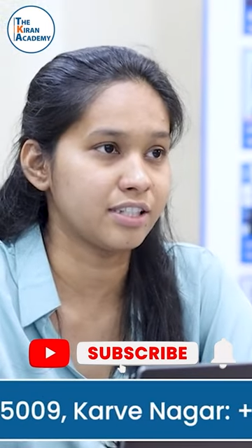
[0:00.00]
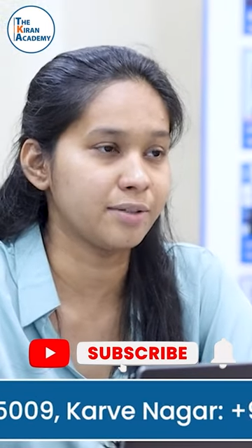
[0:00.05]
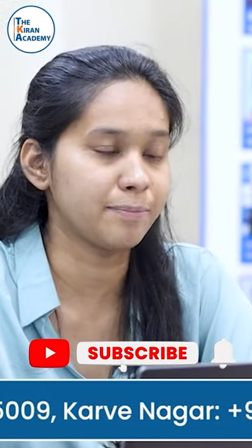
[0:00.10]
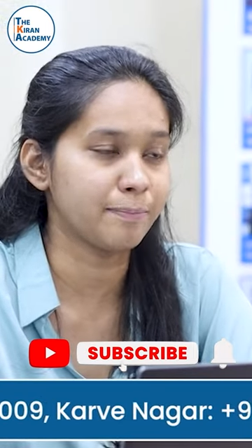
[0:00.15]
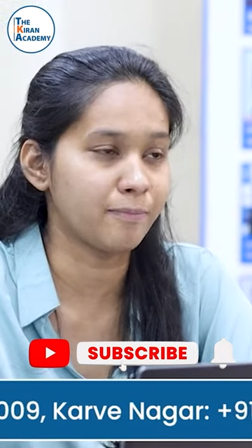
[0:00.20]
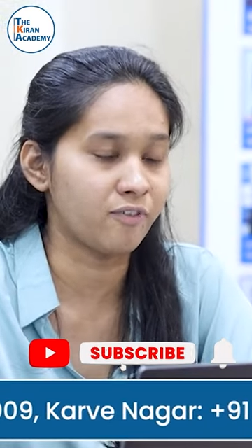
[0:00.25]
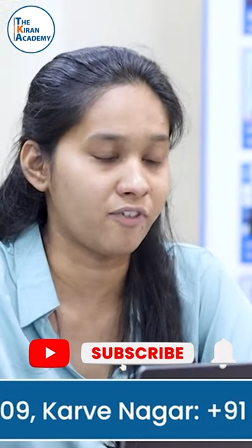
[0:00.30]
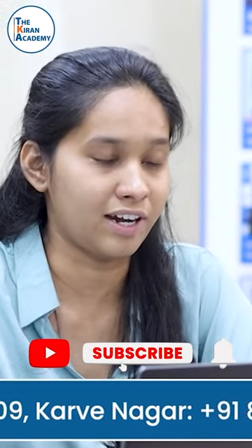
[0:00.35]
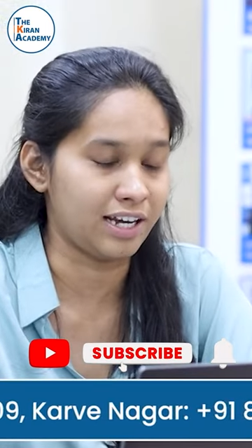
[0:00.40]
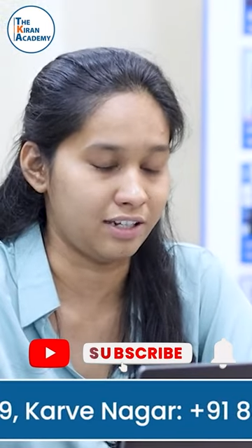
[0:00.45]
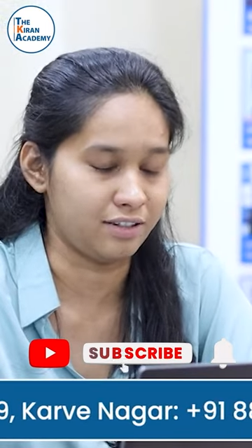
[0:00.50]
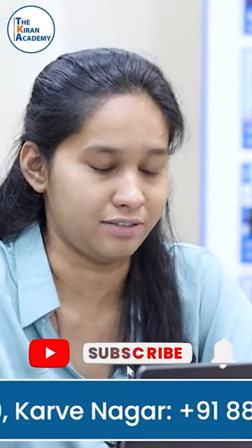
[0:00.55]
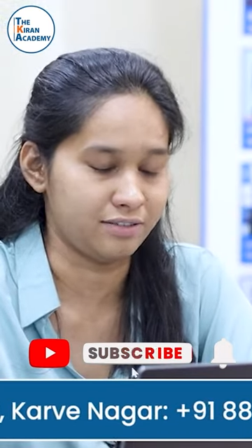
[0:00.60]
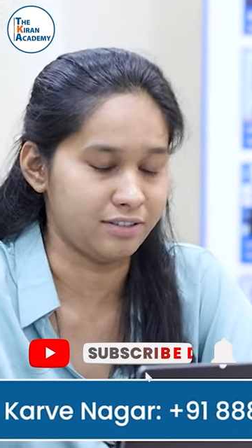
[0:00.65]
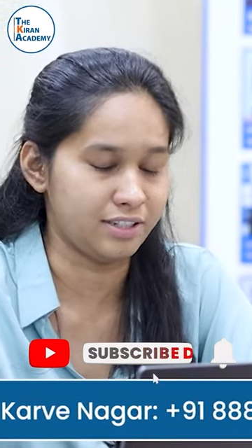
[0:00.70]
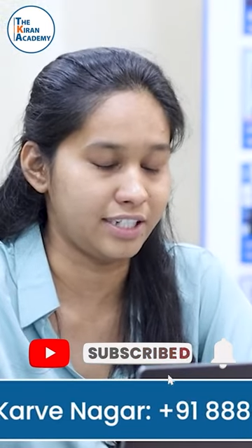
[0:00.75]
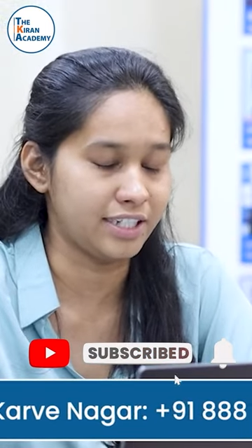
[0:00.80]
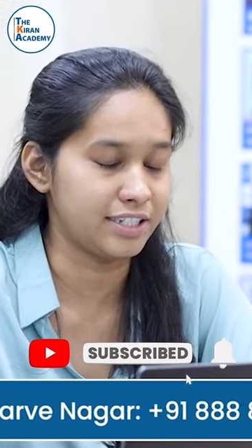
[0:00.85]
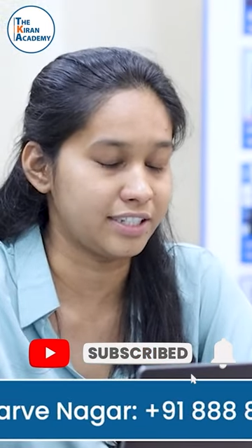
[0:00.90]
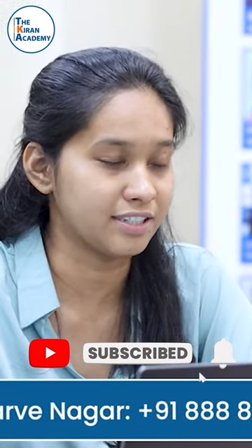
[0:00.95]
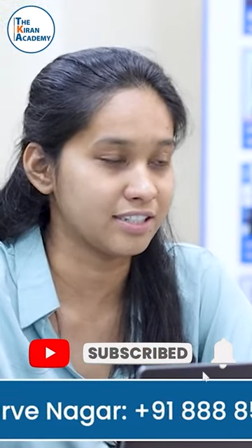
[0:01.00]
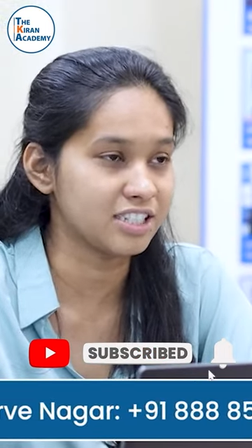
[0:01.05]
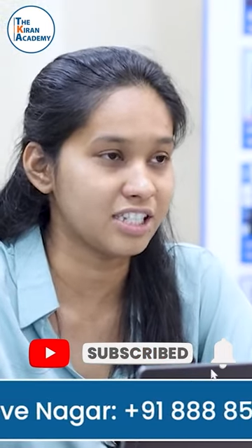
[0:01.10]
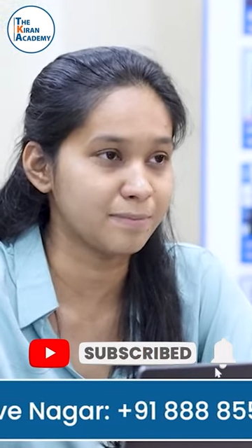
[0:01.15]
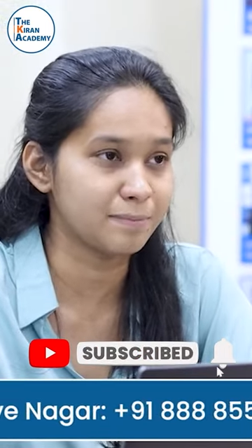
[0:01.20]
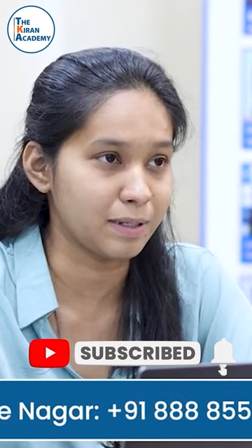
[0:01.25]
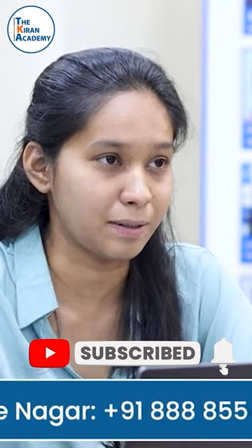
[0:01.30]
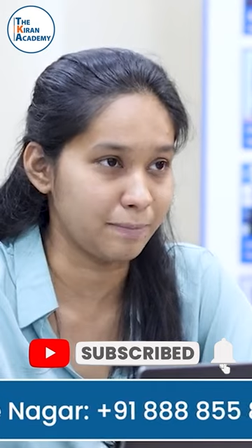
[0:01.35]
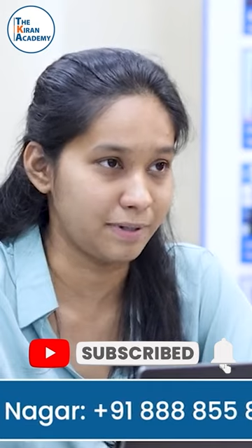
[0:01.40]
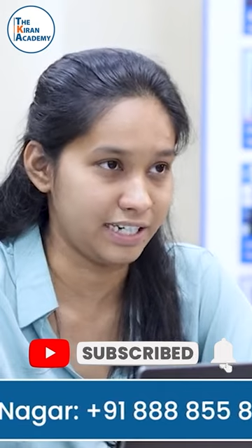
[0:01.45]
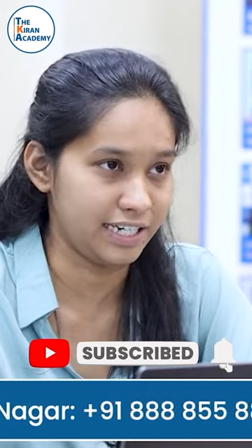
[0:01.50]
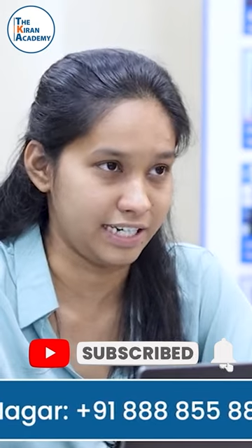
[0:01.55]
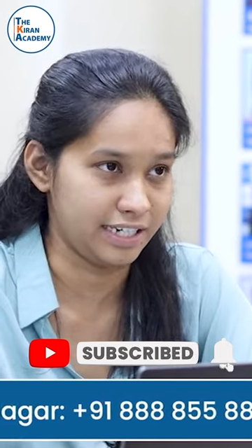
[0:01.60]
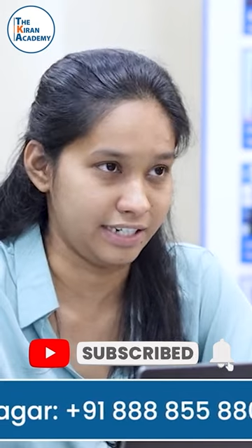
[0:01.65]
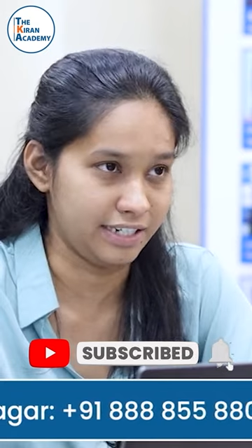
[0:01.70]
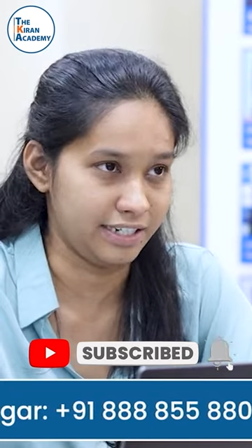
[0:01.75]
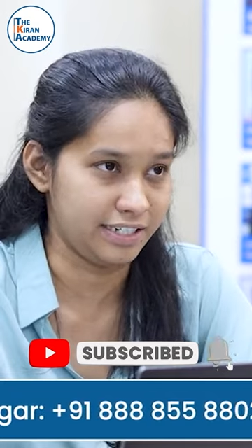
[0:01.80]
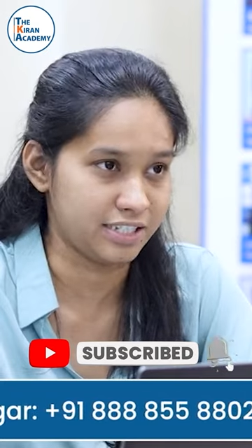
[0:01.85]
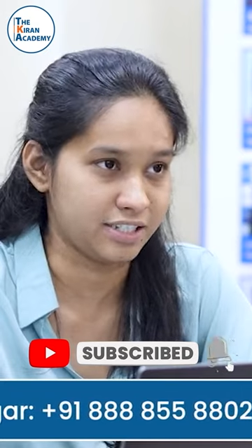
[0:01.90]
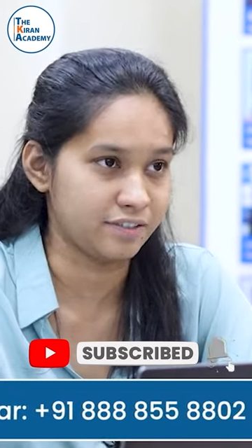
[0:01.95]
the memory
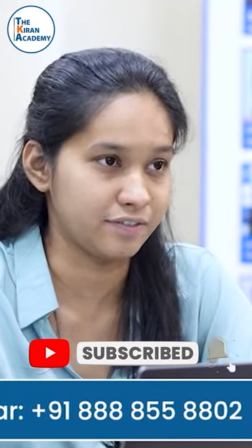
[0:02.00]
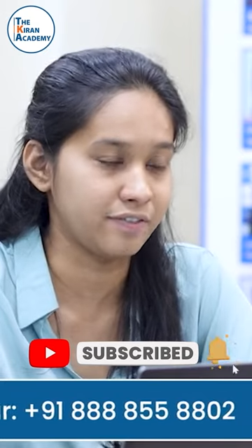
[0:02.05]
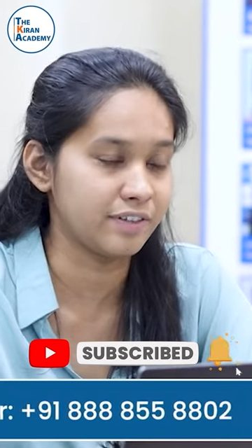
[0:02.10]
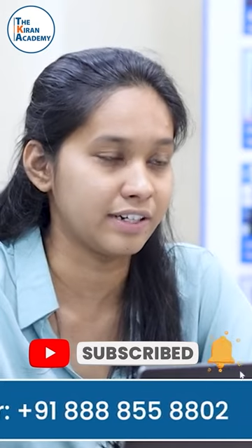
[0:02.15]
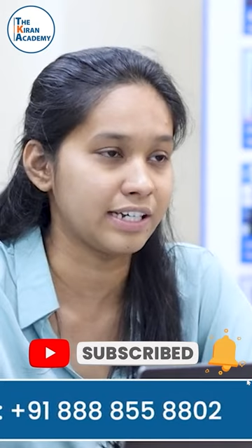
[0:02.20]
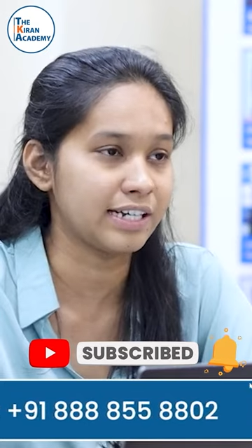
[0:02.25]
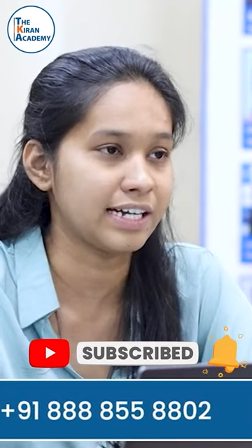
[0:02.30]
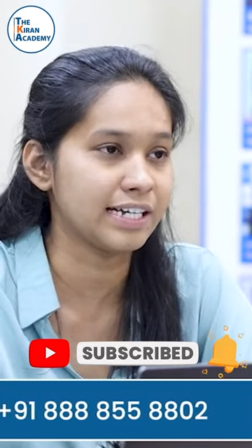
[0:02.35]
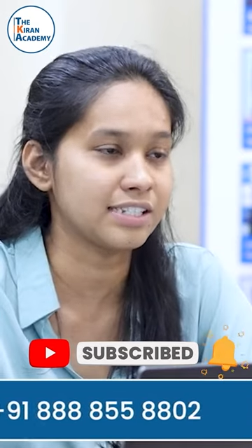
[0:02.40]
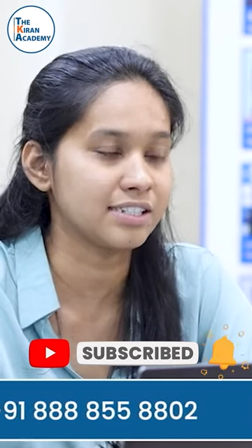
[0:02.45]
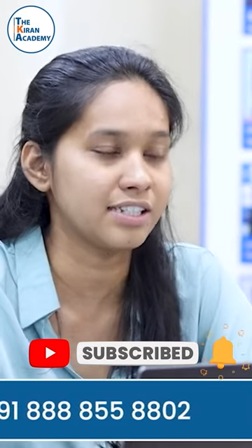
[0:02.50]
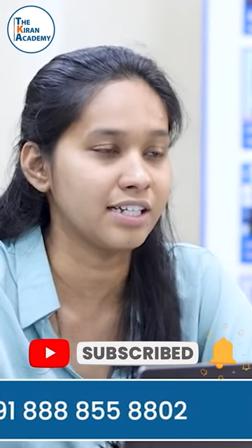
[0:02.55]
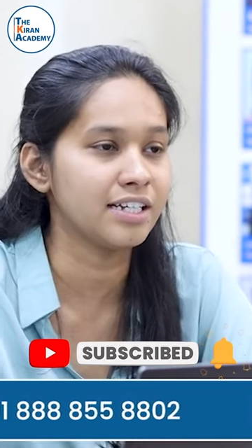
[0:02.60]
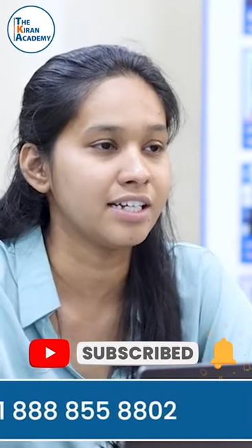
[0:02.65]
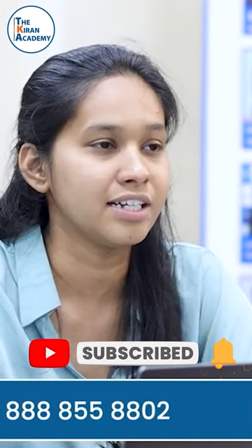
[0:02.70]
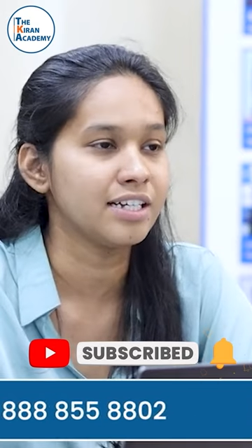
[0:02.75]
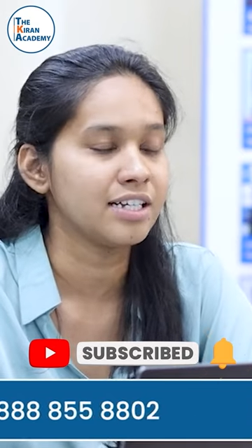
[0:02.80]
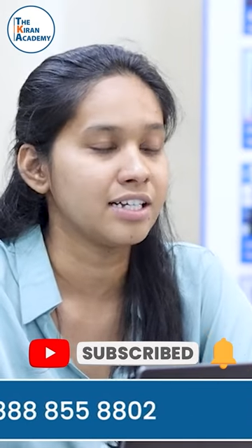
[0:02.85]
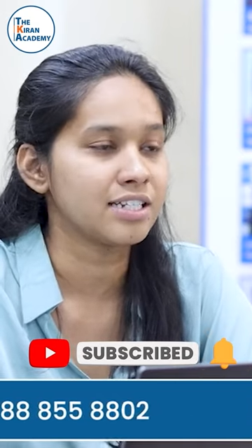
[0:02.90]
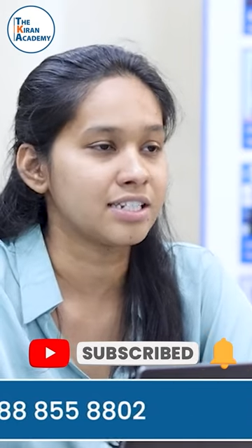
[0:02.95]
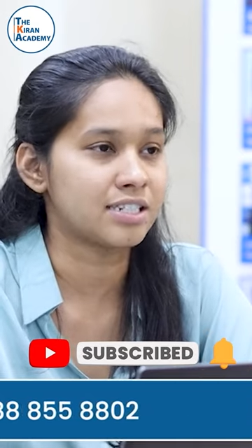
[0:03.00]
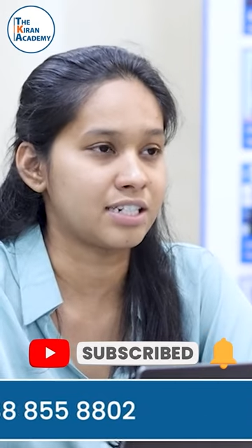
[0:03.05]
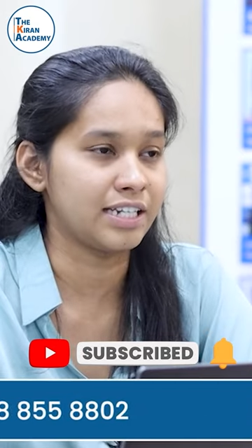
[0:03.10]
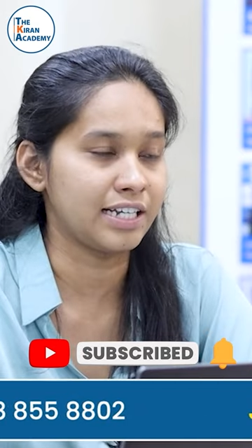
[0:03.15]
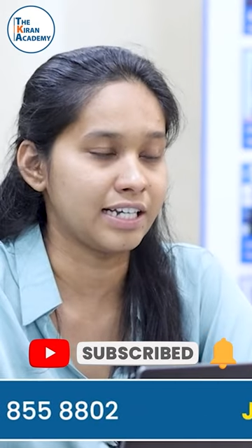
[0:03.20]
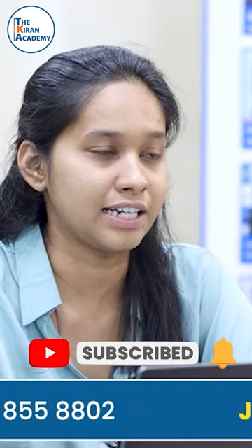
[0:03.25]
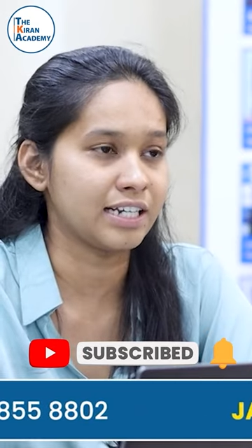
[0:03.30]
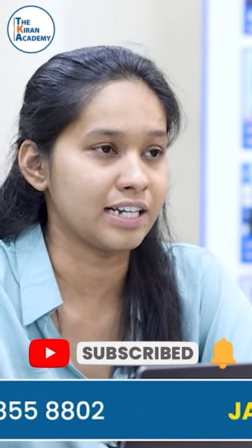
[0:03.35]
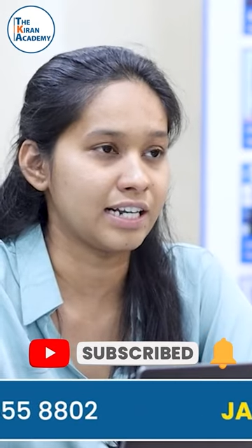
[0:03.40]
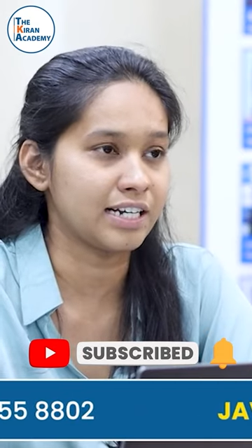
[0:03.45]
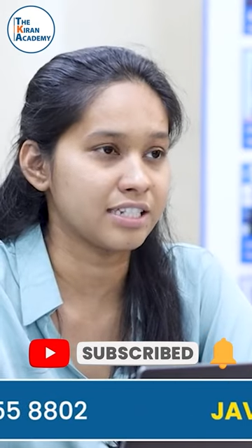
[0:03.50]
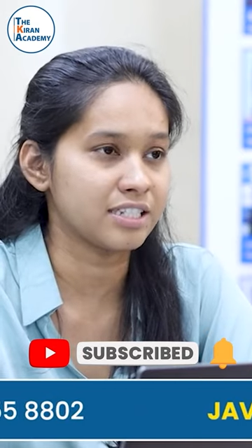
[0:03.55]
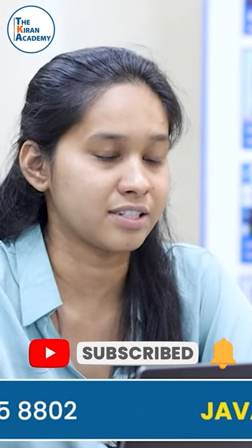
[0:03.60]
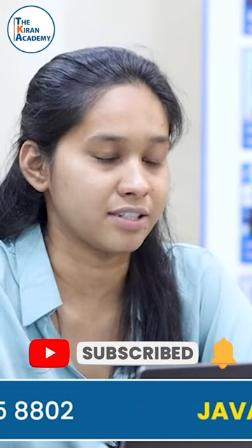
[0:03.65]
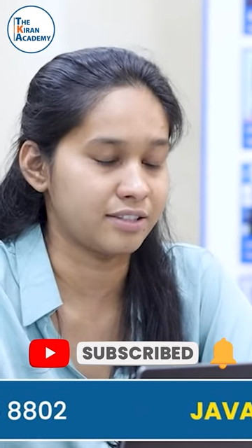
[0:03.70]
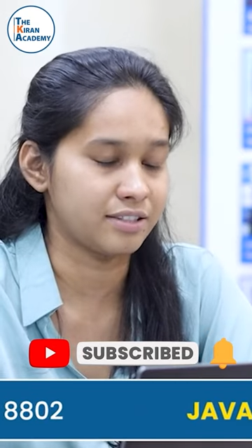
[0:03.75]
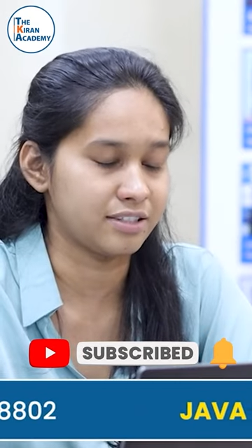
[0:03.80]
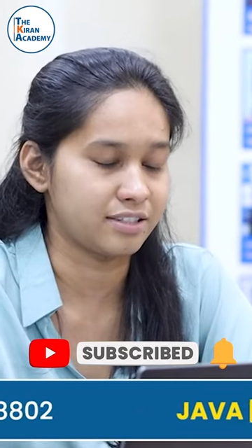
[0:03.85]
address, whereas the string class